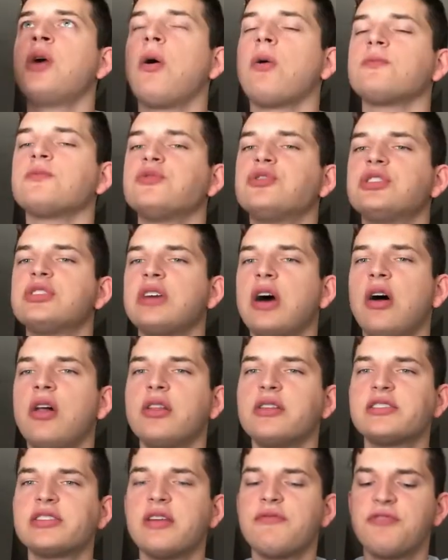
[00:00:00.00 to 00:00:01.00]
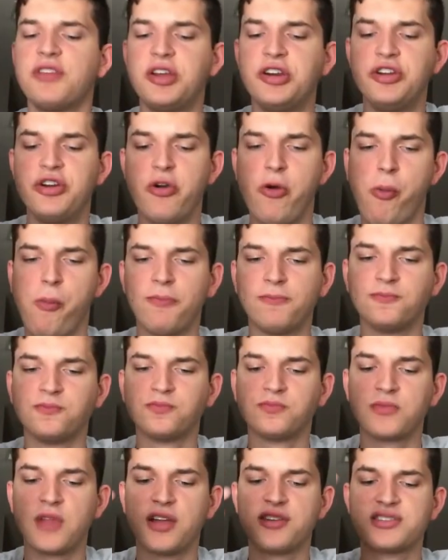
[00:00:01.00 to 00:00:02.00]
no, just all the stuff they do,
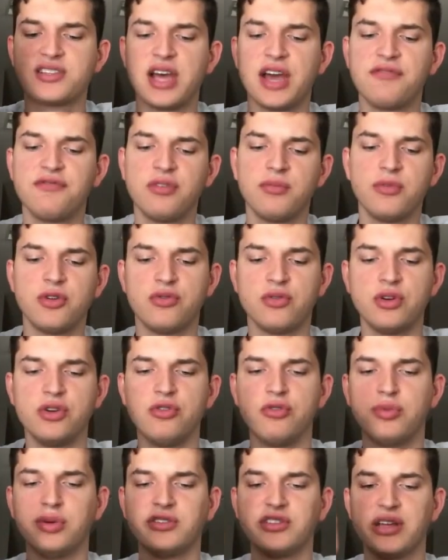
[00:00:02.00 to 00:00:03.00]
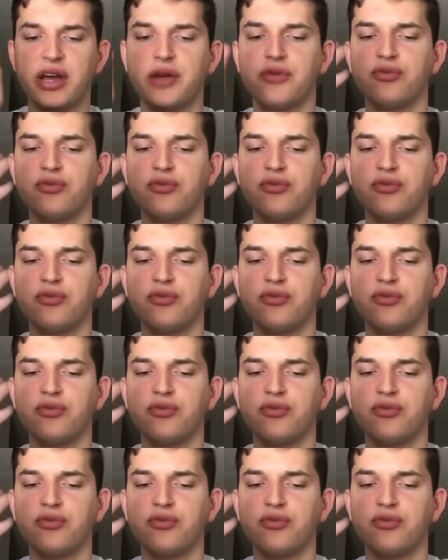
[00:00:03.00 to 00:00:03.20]
aside from the renewable